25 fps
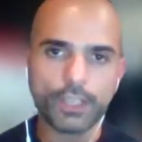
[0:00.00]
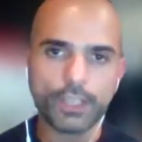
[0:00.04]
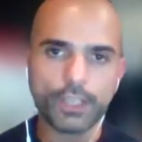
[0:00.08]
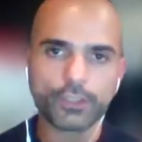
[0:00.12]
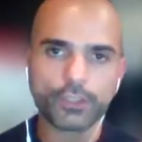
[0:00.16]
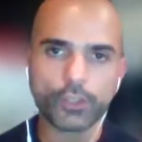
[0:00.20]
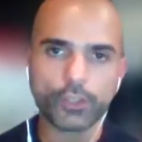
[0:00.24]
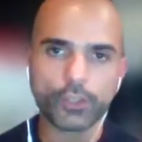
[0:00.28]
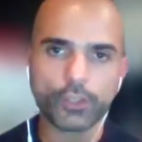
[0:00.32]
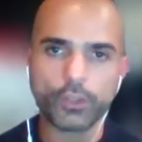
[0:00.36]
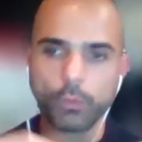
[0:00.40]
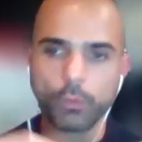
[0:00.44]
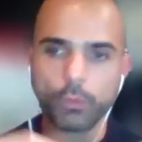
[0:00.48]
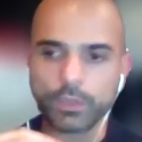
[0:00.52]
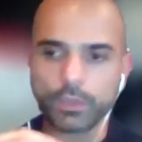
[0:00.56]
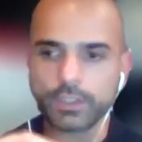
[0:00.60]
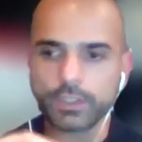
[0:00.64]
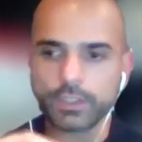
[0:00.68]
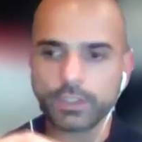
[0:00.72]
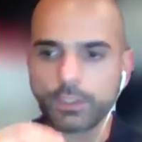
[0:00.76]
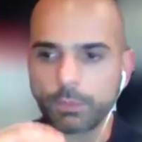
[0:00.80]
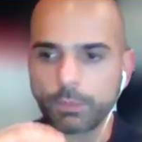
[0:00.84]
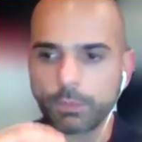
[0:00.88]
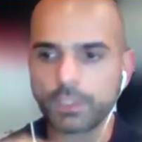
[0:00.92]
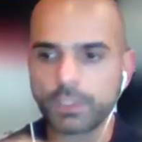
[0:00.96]
So there was
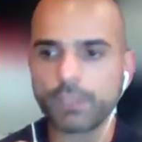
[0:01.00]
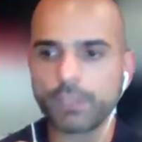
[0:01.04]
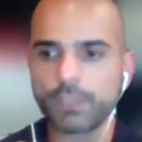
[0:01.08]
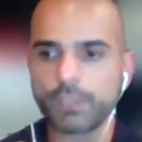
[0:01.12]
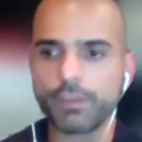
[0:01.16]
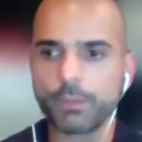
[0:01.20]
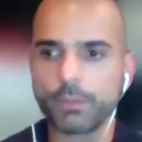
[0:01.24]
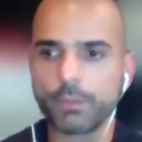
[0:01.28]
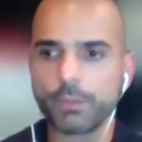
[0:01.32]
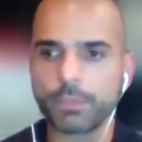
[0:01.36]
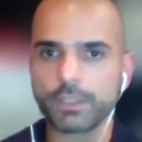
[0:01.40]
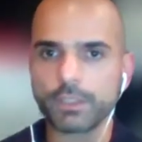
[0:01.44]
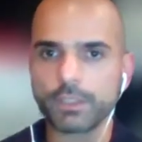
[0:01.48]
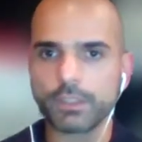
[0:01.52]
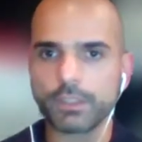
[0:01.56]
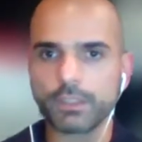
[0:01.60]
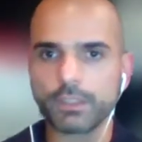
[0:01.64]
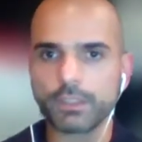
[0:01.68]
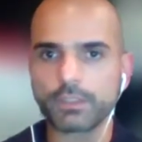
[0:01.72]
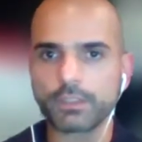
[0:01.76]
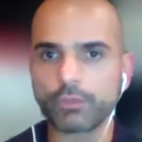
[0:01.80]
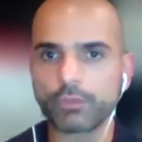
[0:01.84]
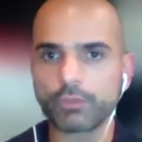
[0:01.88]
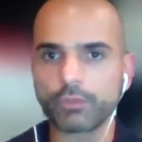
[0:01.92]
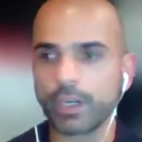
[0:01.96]
a specific
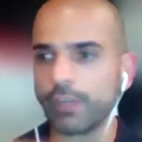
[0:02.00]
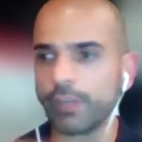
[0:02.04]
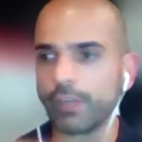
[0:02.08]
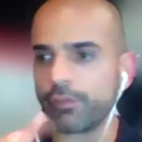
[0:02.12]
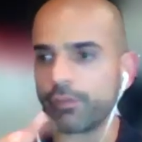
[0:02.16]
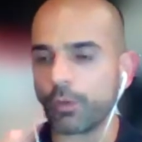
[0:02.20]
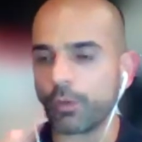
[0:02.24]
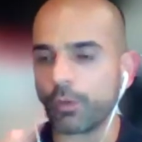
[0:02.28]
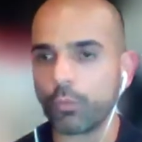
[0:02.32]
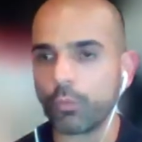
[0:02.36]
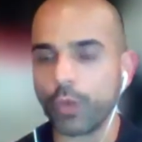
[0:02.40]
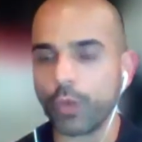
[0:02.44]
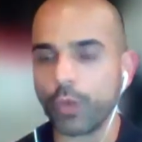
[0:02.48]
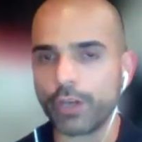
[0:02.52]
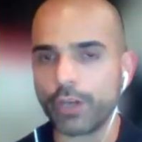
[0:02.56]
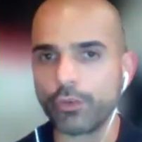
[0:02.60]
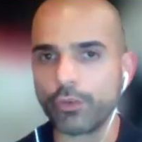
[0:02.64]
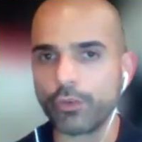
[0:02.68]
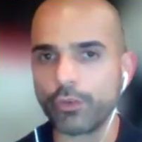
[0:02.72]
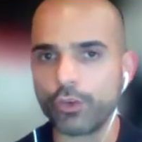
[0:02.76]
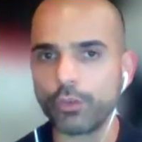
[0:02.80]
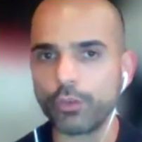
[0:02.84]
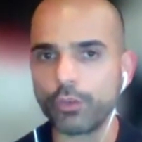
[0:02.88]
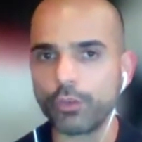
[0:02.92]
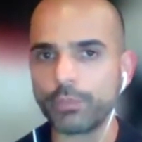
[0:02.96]
business running from one
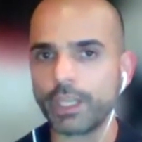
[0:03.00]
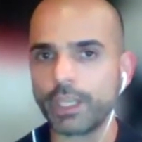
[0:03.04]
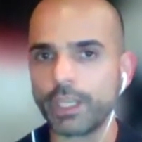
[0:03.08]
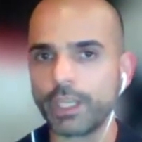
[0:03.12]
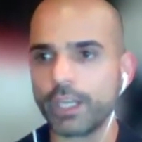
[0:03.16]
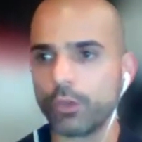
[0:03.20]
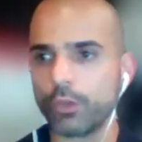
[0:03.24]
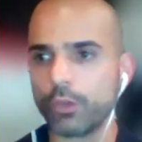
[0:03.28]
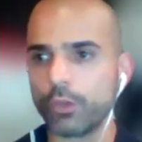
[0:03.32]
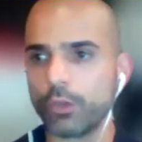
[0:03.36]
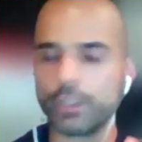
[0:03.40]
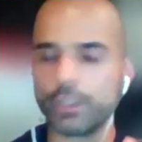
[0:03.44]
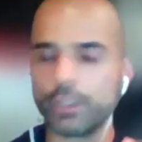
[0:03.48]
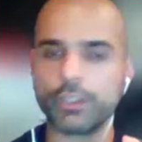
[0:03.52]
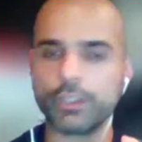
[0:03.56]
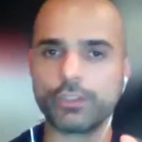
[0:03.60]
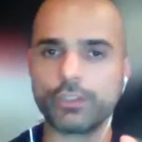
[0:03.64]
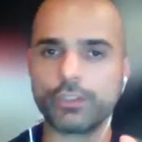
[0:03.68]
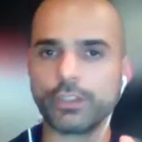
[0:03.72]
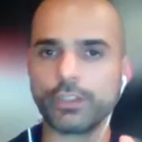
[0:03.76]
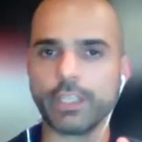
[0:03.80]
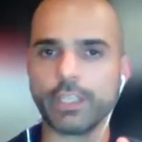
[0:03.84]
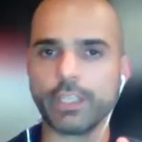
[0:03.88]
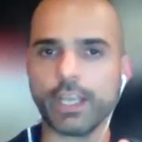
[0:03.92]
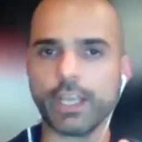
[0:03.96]
room that had a window
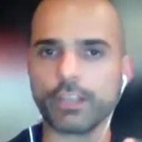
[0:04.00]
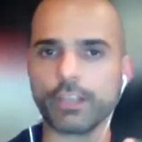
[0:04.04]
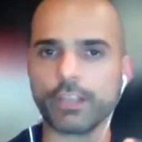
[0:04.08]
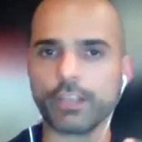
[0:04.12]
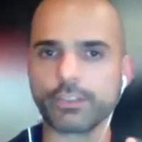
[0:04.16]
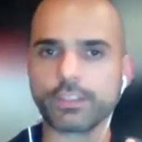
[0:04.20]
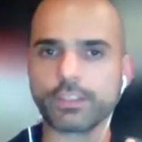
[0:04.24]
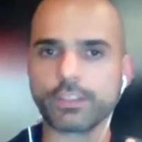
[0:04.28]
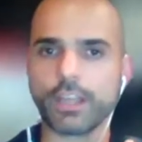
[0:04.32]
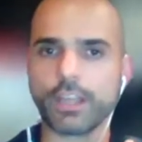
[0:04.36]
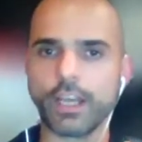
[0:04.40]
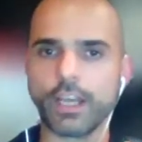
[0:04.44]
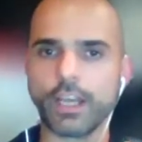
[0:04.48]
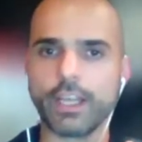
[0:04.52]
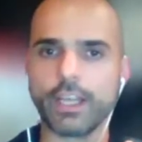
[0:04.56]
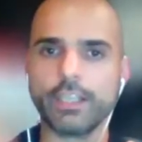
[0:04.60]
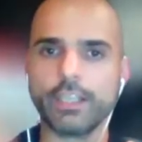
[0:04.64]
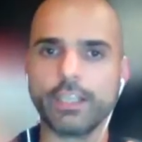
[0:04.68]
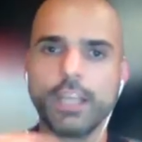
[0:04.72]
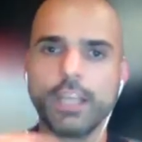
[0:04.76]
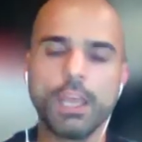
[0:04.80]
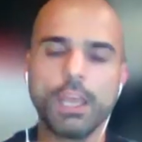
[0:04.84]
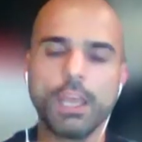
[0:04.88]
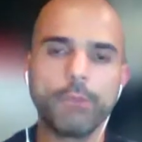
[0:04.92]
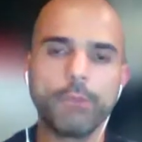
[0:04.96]
to the
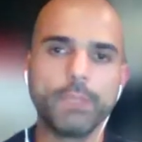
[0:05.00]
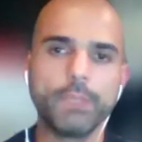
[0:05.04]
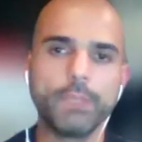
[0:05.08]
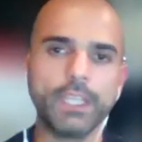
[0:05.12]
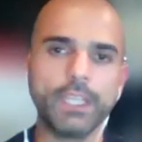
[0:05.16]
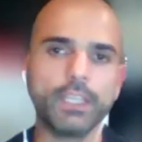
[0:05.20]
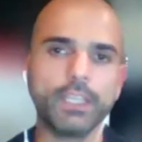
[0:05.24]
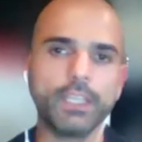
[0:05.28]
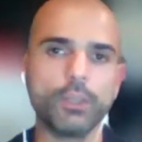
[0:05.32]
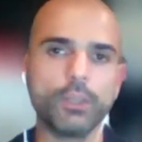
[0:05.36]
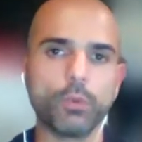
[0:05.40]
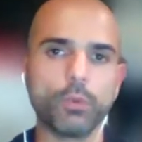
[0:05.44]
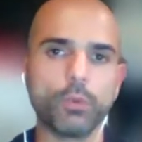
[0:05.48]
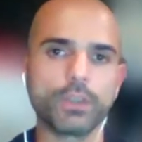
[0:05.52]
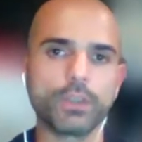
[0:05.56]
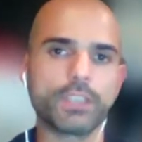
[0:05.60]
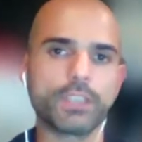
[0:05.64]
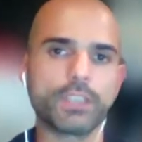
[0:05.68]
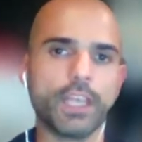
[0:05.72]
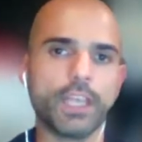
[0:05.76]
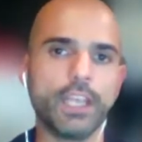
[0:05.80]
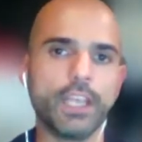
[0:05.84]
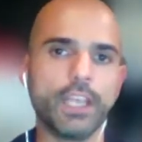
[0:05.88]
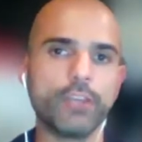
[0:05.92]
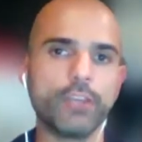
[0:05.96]
outside, but then there
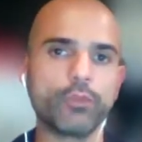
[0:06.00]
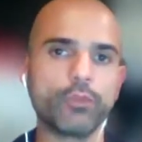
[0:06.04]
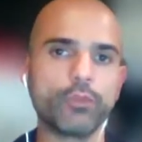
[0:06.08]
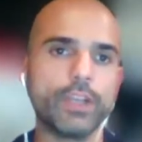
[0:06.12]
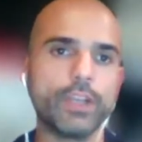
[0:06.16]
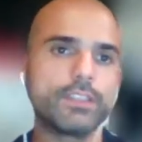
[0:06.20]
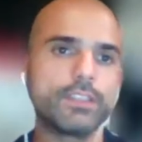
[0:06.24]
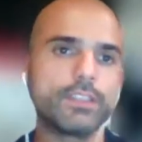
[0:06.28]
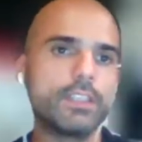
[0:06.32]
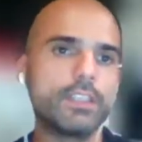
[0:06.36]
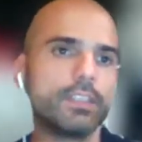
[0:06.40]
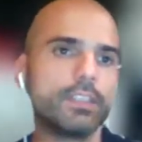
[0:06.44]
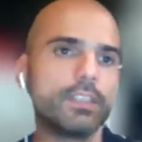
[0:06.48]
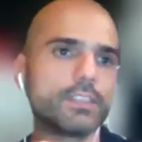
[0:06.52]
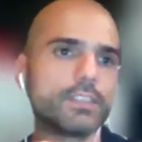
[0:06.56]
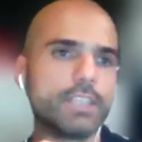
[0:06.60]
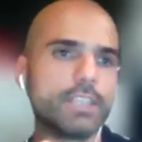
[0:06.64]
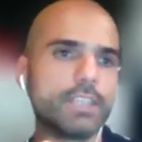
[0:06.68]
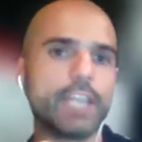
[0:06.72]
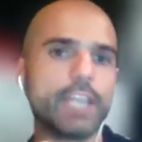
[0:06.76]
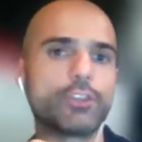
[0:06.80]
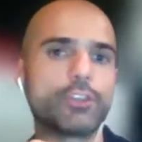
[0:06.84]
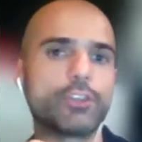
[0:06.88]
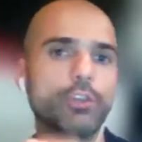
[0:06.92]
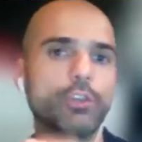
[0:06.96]
was a residence in
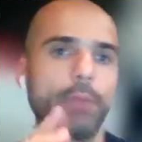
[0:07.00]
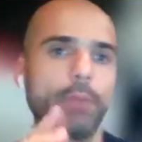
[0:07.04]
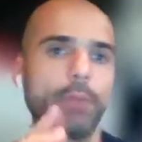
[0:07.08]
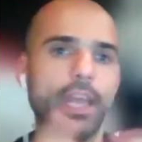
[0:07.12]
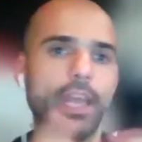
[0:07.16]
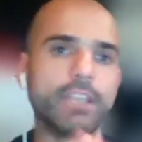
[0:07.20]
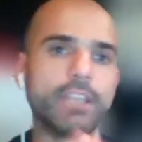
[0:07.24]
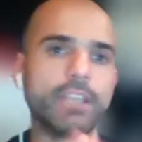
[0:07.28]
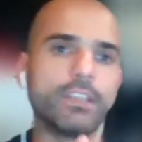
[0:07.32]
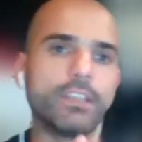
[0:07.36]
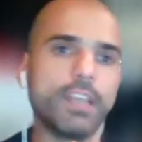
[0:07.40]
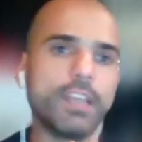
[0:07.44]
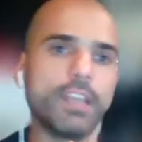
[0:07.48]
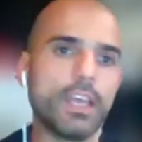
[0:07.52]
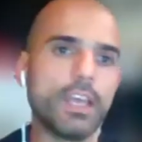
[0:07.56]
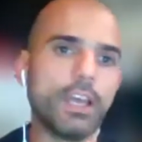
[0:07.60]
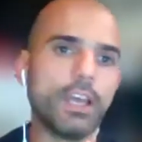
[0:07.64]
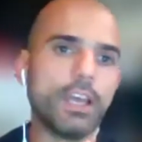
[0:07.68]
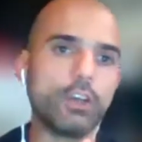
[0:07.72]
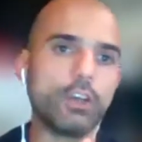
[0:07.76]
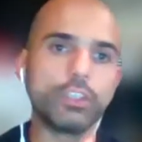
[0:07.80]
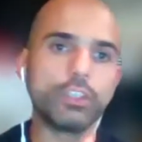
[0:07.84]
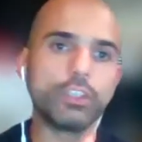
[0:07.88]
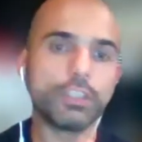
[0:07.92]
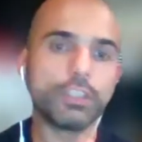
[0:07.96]
that room, and
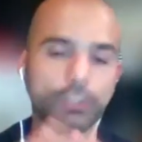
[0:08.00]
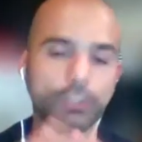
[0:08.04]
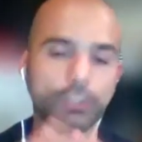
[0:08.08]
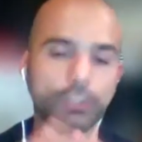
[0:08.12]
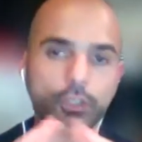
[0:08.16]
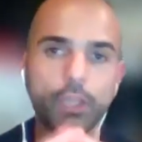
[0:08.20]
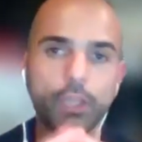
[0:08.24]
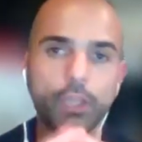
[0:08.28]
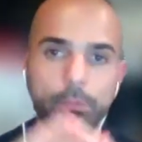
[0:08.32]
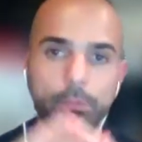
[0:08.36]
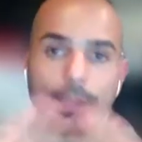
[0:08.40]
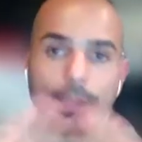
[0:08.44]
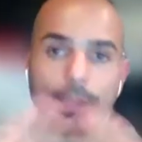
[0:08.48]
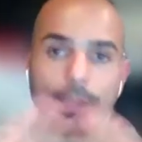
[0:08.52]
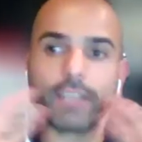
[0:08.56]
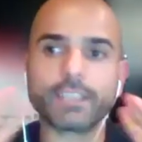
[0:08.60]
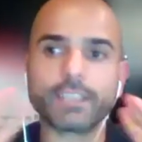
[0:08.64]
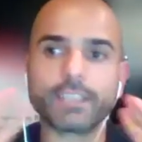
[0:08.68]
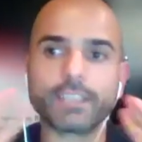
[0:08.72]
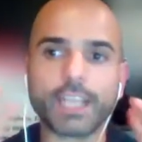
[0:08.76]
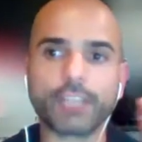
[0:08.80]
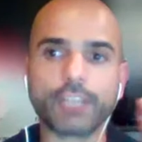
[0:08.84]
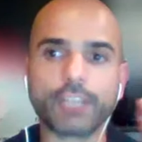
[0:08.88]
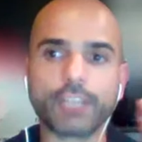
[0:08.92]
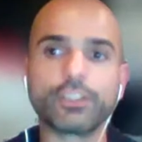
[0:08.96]
you
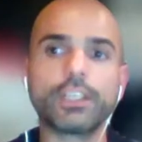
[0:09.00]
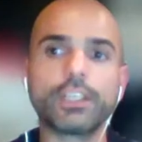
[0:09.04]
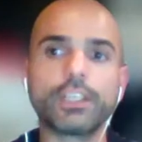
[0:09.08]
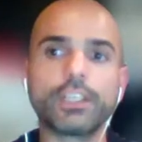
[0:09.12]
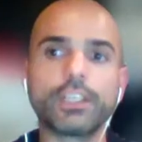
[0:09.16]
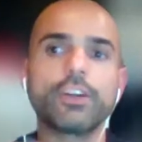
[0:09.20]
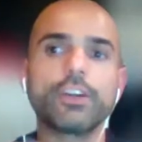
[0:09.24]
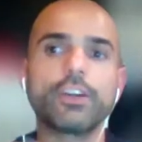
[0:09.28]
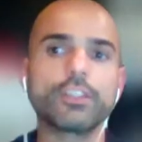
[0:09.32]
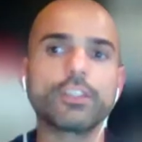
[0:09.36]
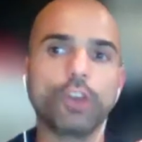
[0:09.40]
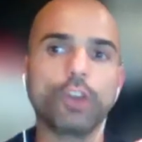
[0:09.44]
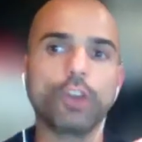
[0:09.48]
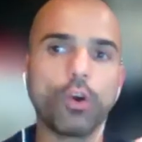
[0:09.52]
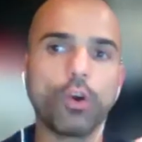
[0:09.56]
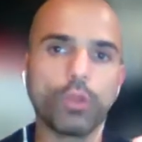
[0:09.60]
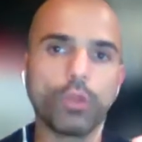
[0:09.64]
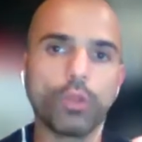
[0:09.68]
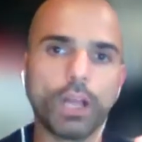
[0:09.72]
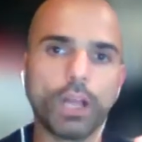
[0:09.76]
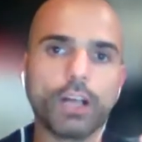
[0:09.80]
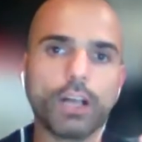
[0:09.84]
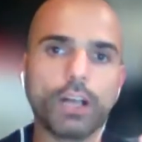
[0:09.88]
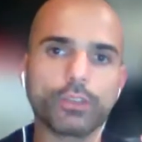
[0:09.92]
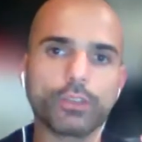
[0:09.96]
basically had to clear out the
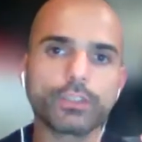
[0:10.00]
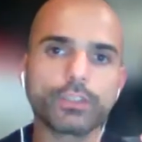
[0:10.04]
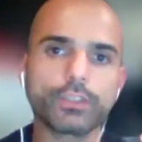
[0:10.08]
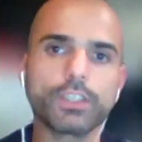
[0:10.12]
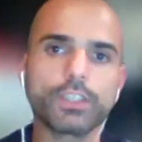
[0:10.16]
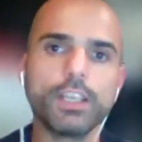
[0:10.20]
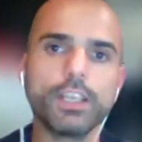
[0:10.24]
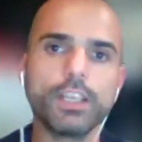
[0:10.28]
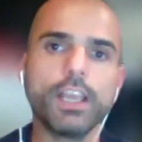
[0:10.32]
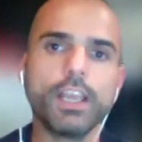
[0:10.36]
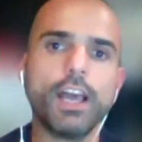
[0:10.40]
whole house.